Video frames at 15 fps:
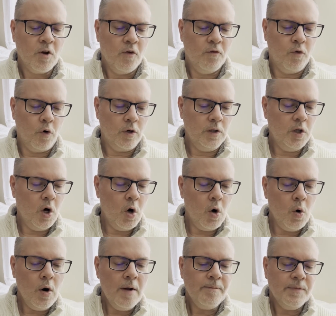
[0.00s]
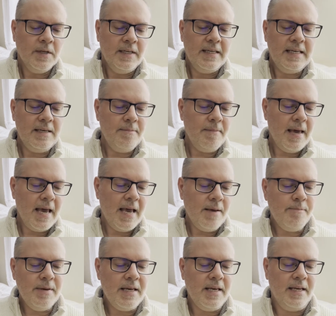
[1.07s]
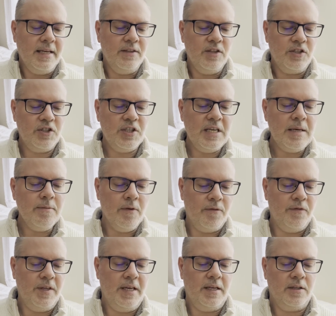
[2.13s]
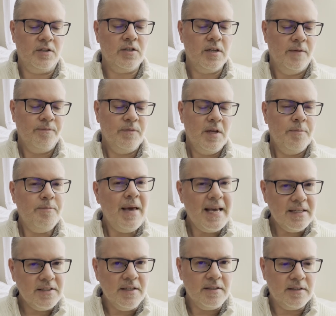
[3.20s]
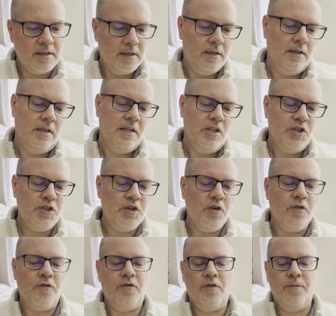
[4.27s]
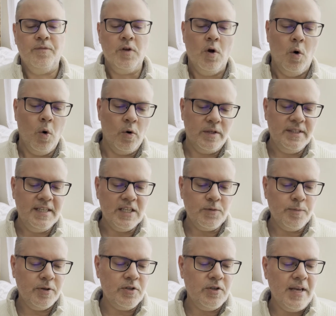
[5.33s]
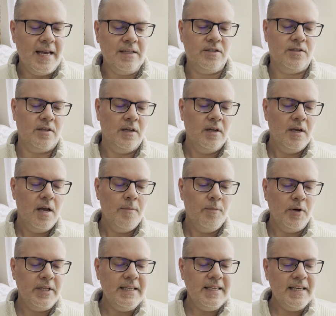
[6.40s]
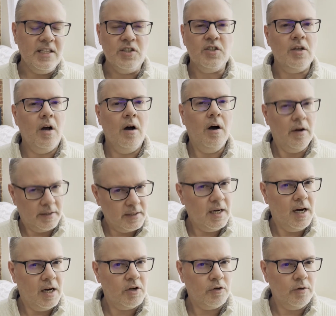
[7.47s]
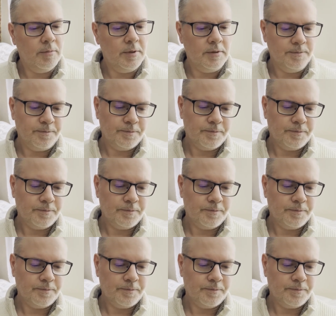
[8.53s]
For lo, he may be, in the scheme of things, peasant, serf, or dispossessed, but he is unconquerable.